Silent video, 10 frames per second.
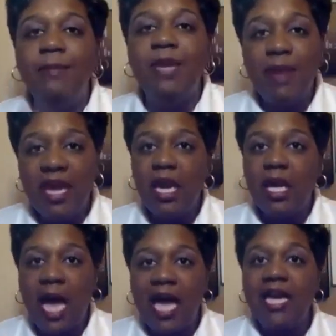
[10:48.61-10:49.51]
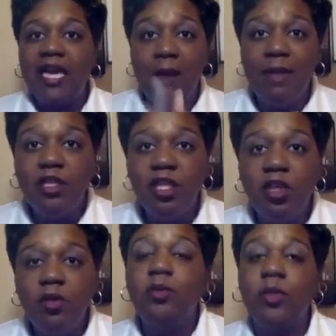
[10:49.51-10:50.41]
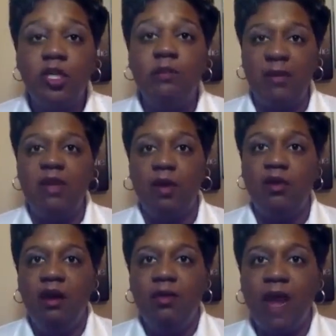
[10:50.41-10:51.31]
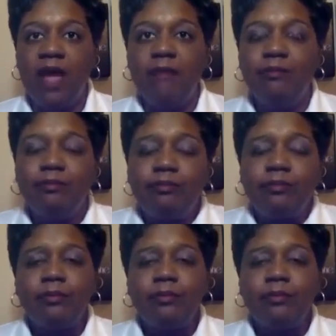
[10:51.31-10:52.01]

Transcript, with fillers: me being a client coming to you is what's going to make me motivated, right? Exactly.